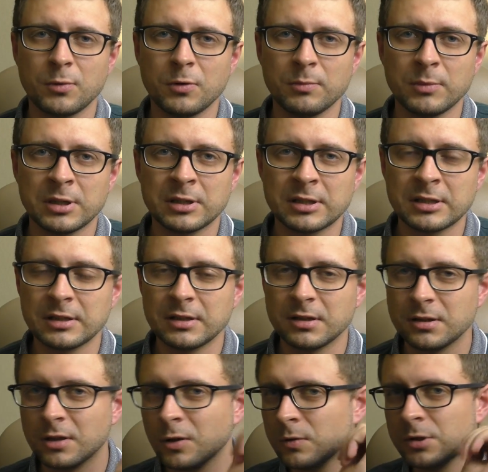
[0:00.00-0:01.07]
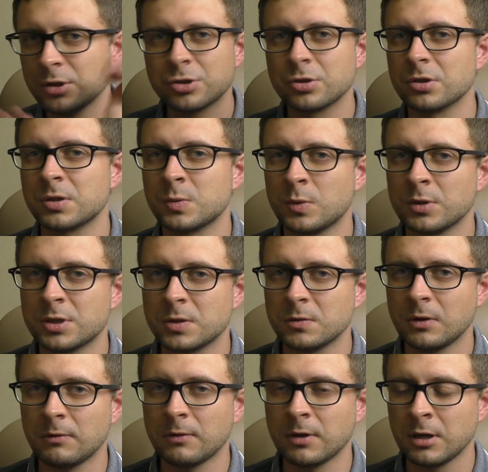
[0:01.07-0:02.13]
movement, no issues
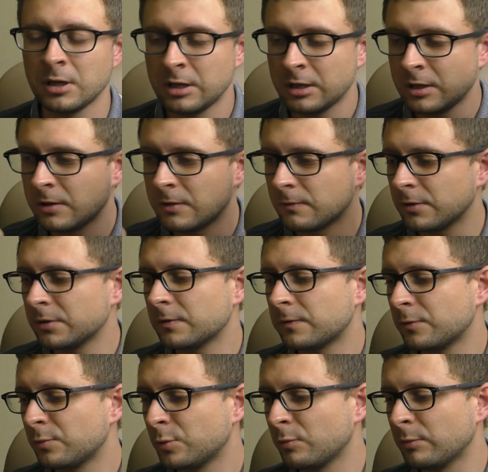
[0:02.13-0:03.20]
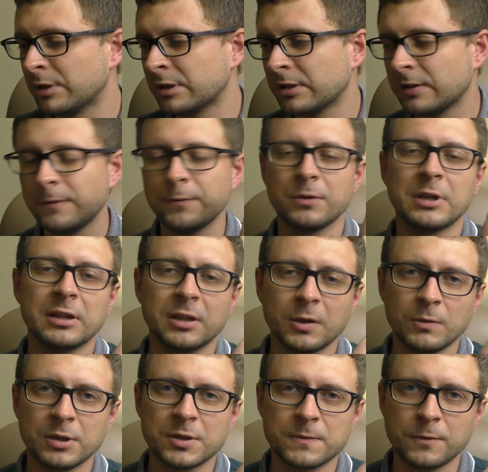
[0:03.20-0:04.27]
whatsoever. Wonderful movement. If you get
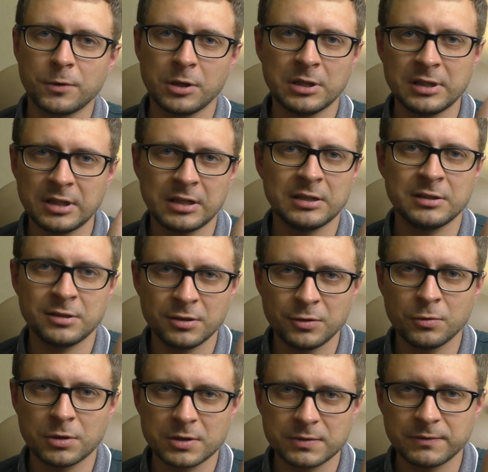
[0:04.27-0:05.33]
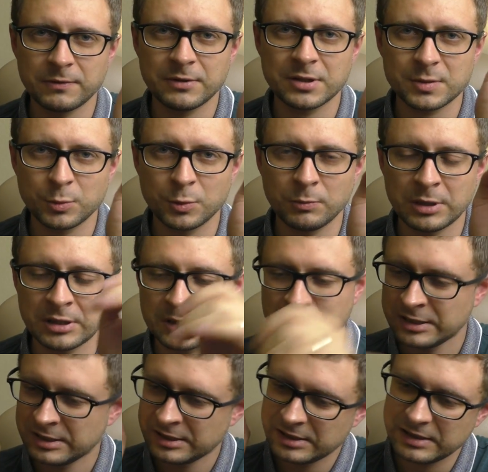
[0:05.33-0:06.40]
a watch for under 100 euros with this movement,
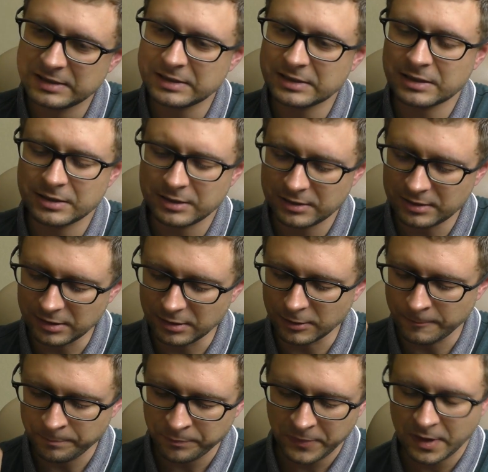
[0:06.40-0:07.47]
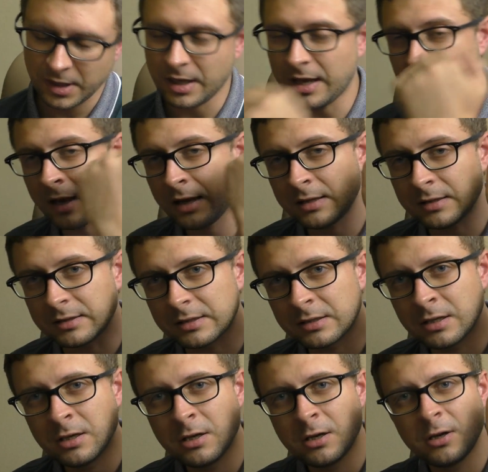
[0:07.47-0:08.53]
it's a great deal. And
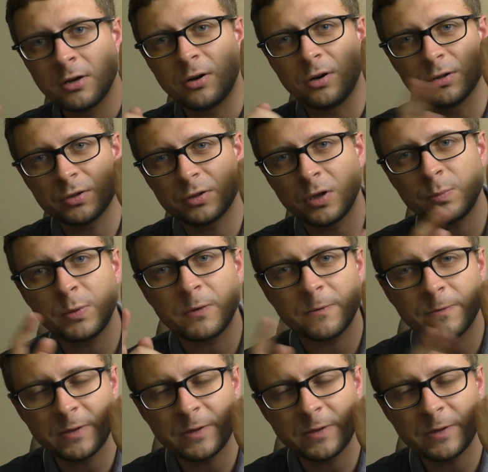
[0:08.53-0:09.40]
on top of